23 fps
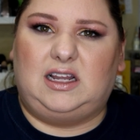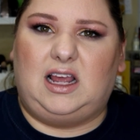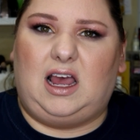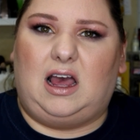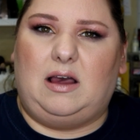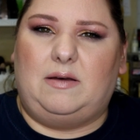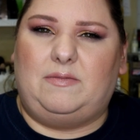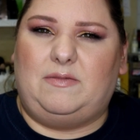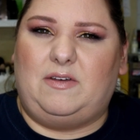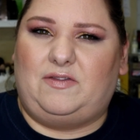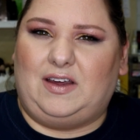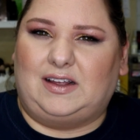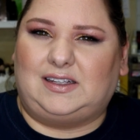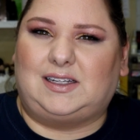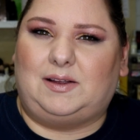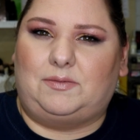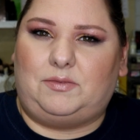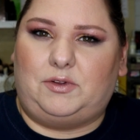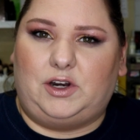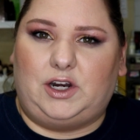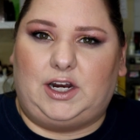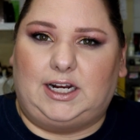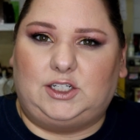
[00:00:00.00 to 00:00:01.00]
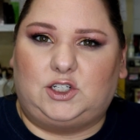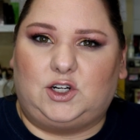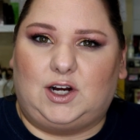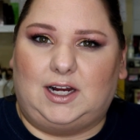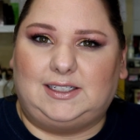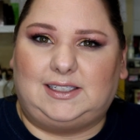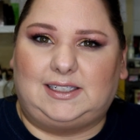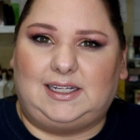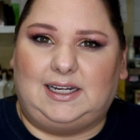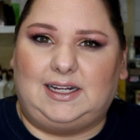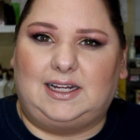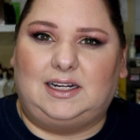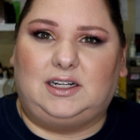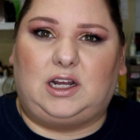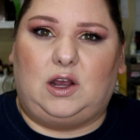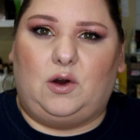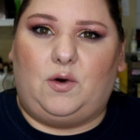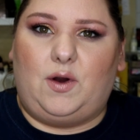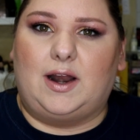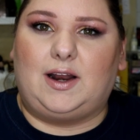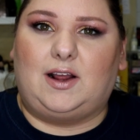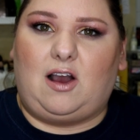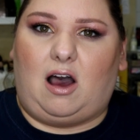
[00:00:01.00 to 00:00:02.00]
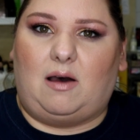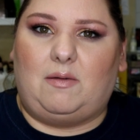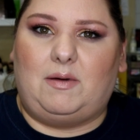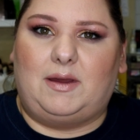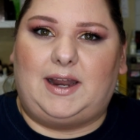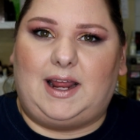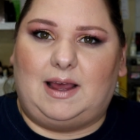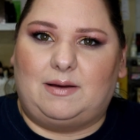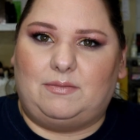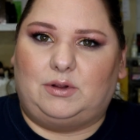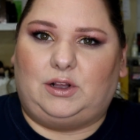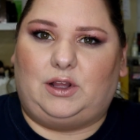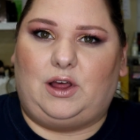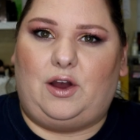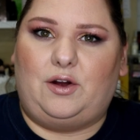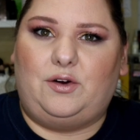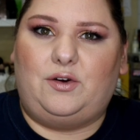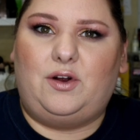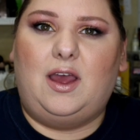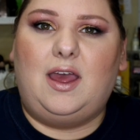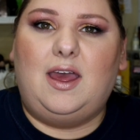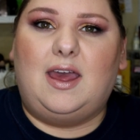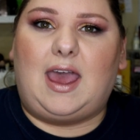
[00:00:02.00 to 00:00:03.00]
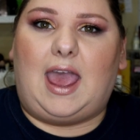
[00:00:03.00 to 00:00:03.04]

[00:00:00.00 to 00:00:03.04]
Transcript: if that's something you're interested in, go ahead and comment down below